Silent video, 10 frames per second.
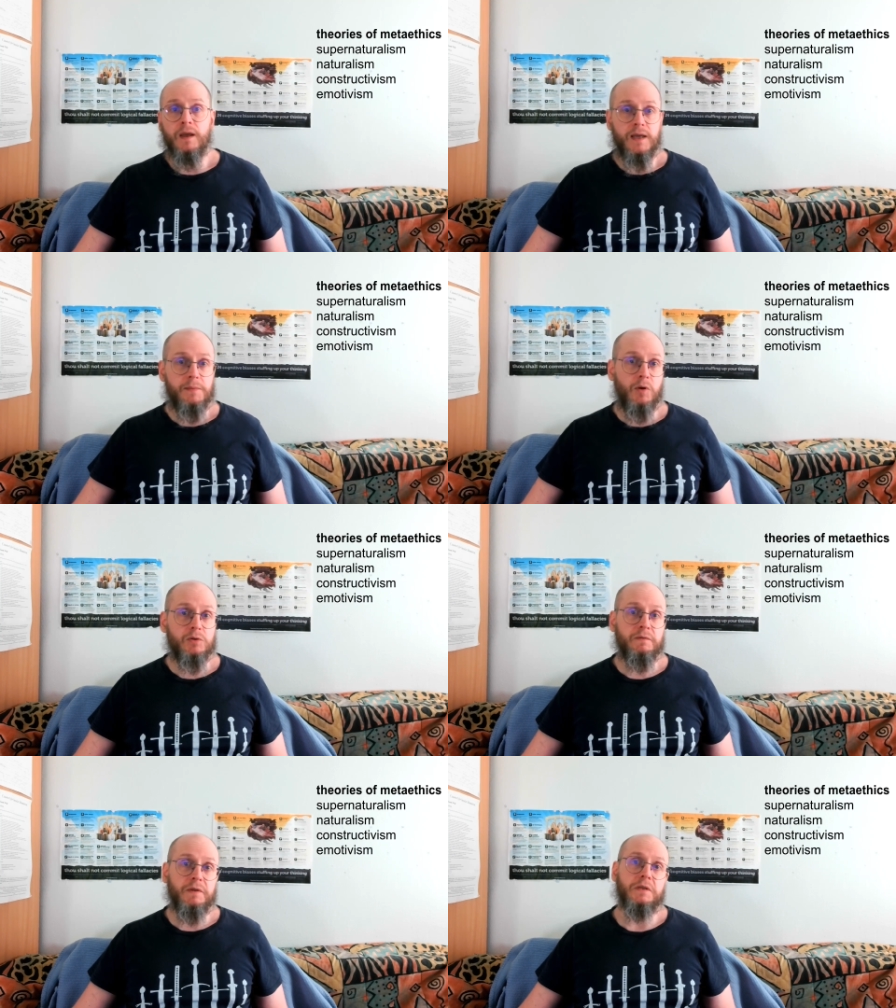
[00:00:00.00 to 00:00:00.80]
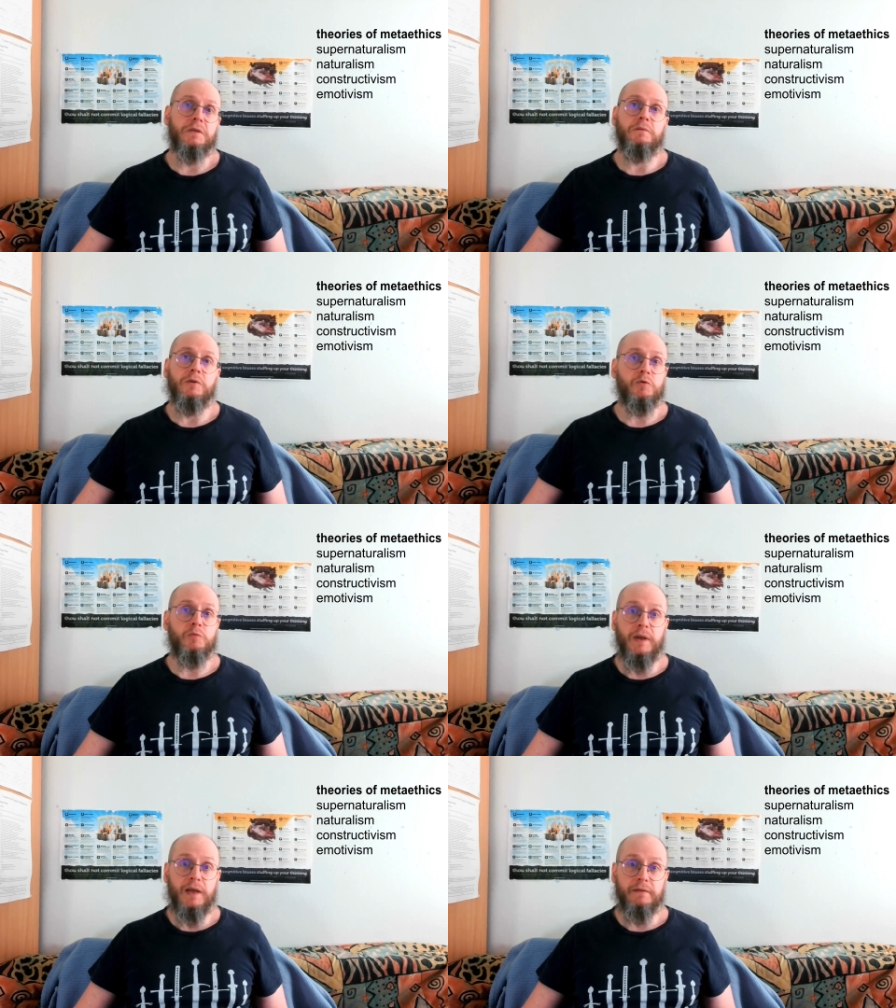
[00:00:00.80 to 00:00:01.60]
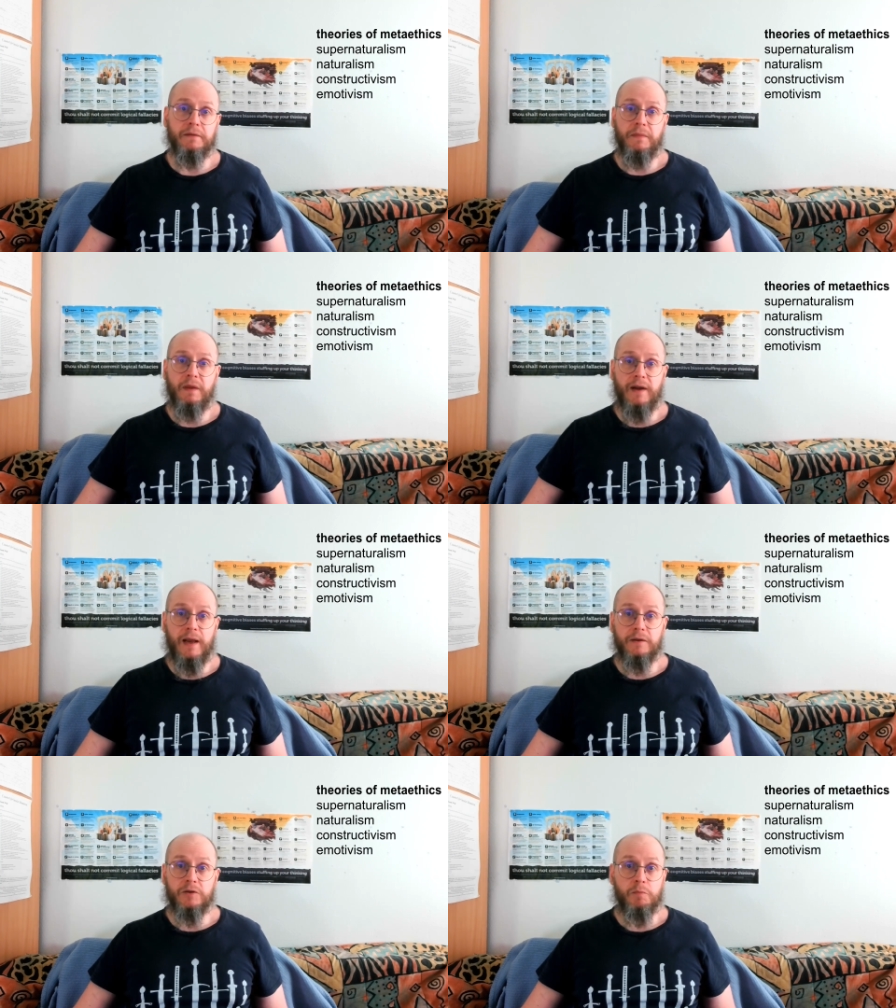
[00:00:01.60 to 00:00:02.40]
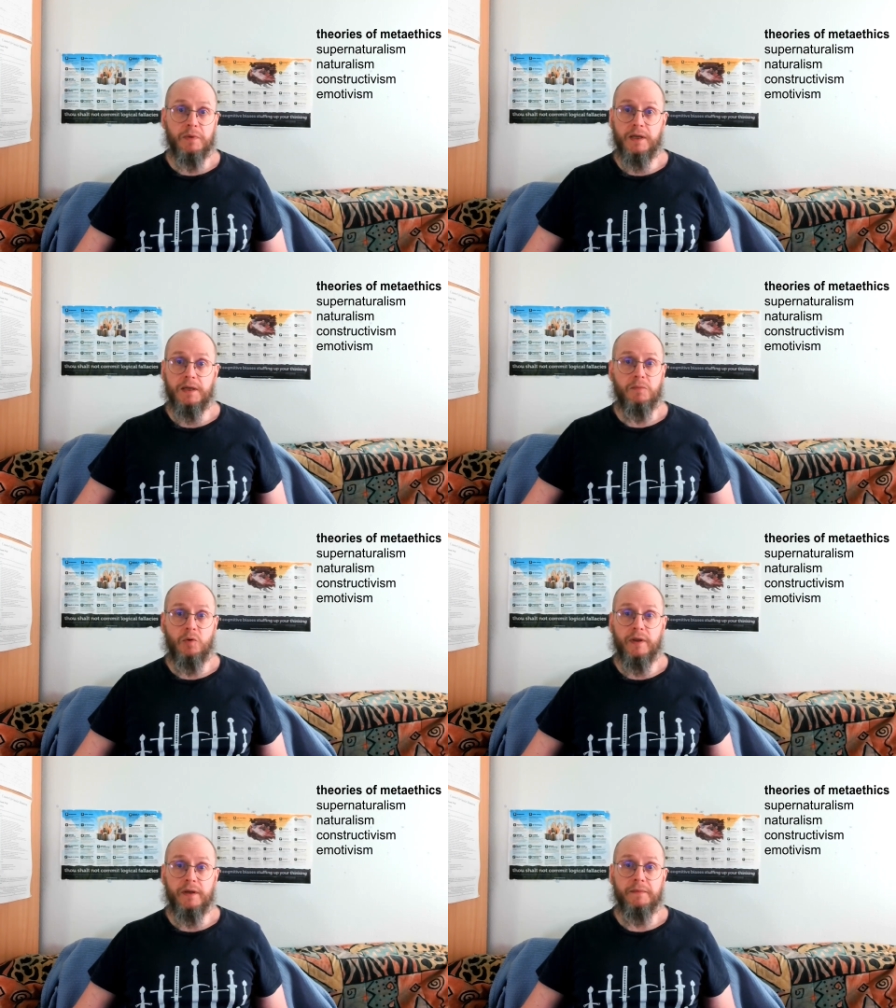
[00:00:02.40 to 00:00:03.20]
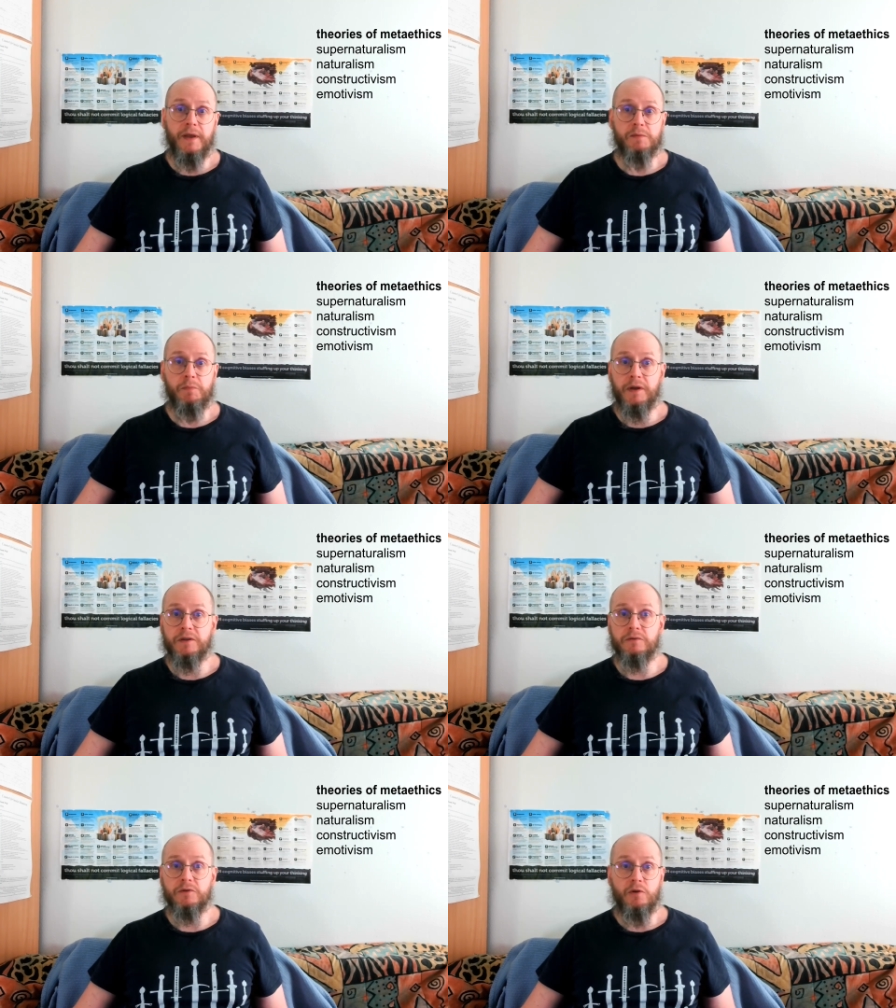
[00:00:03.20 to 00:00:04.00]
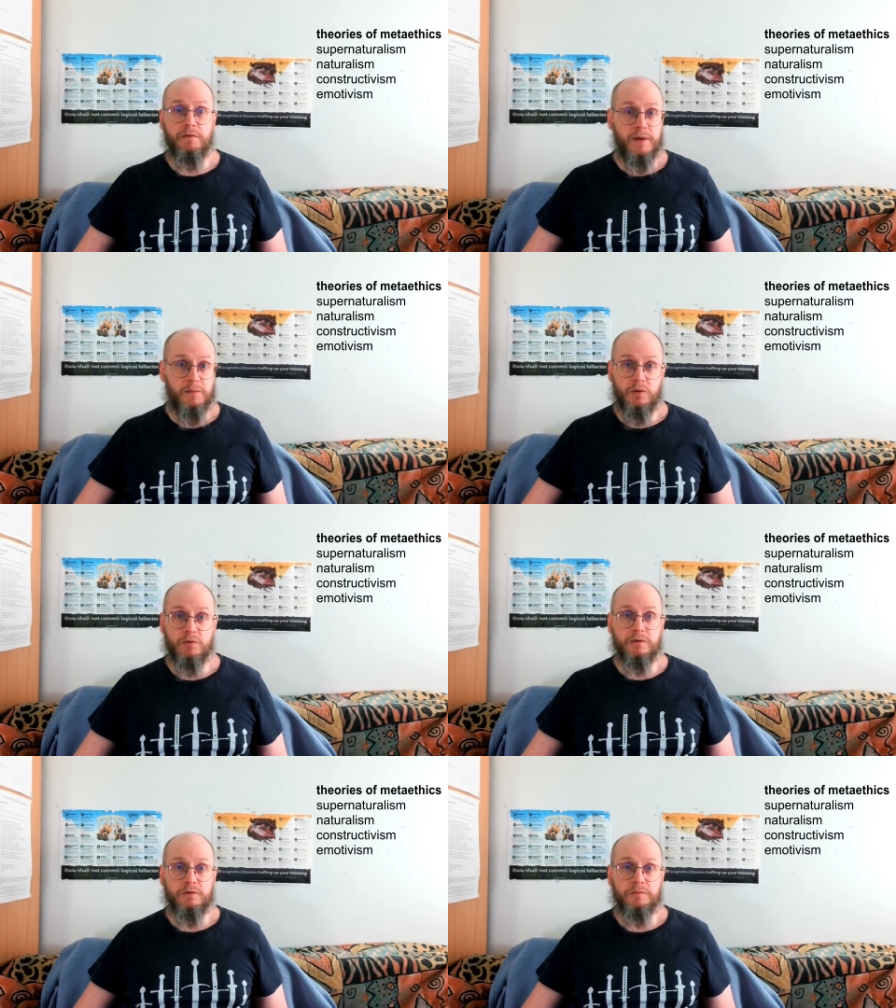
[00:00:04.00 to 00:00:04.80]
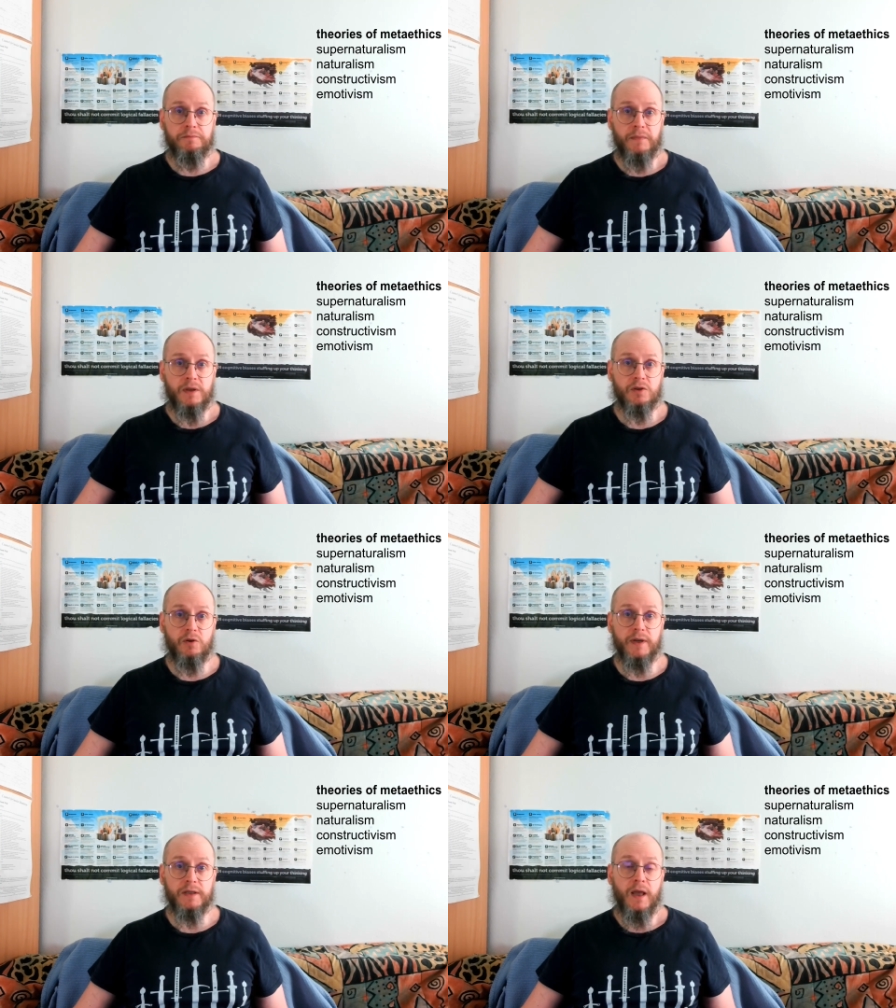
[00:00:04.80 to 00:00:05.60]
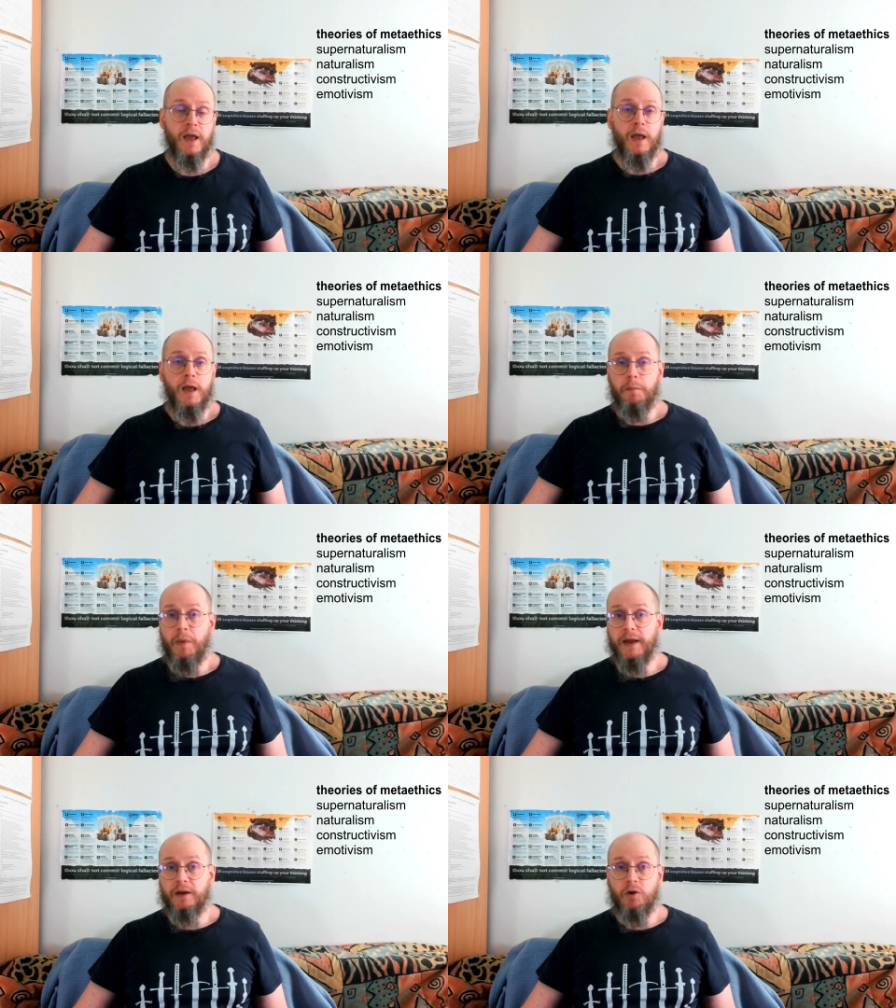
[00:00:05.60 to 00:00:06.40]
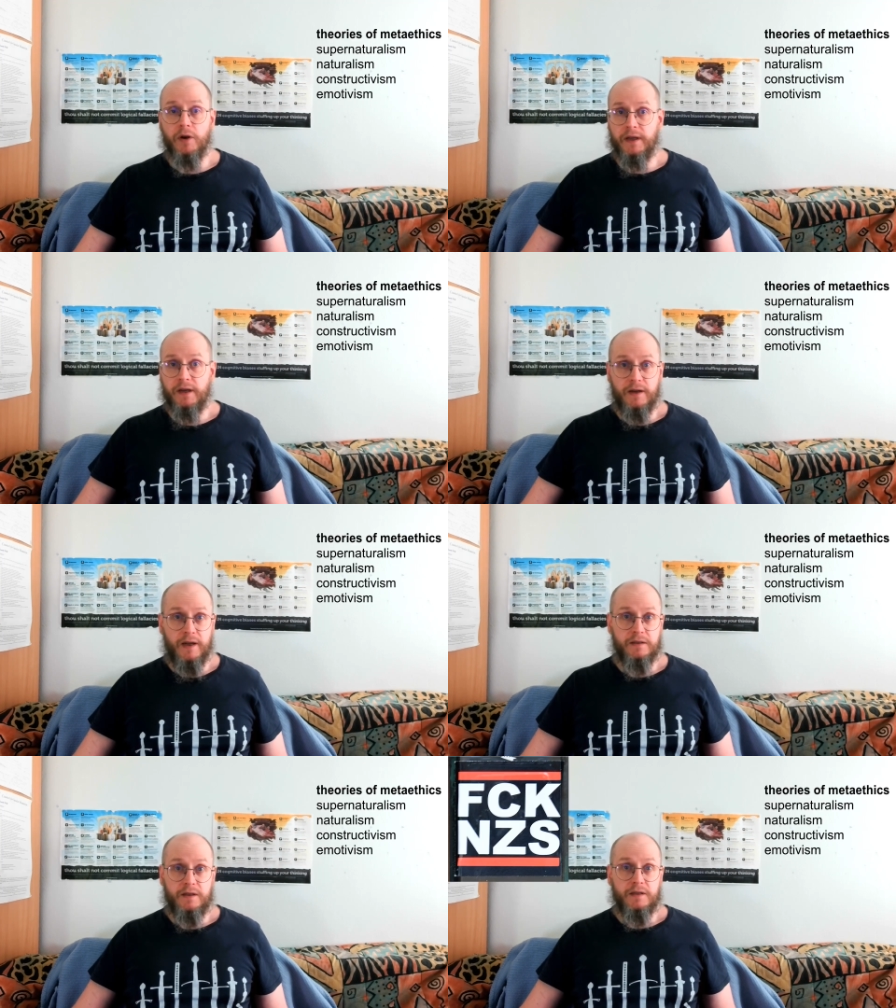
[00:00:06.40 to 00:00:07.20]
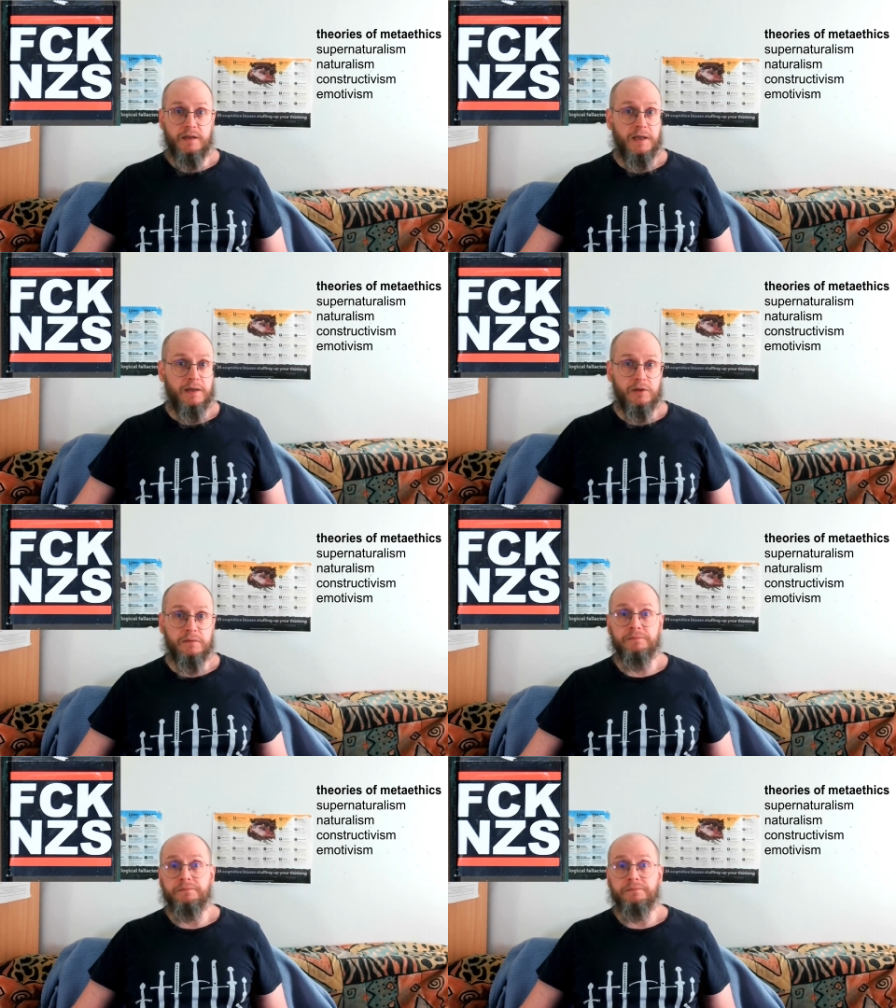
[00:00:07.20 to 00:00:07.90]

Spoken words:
Emotivists don't believe values to be more than expressions of emotions, so that by calling Nazis evil,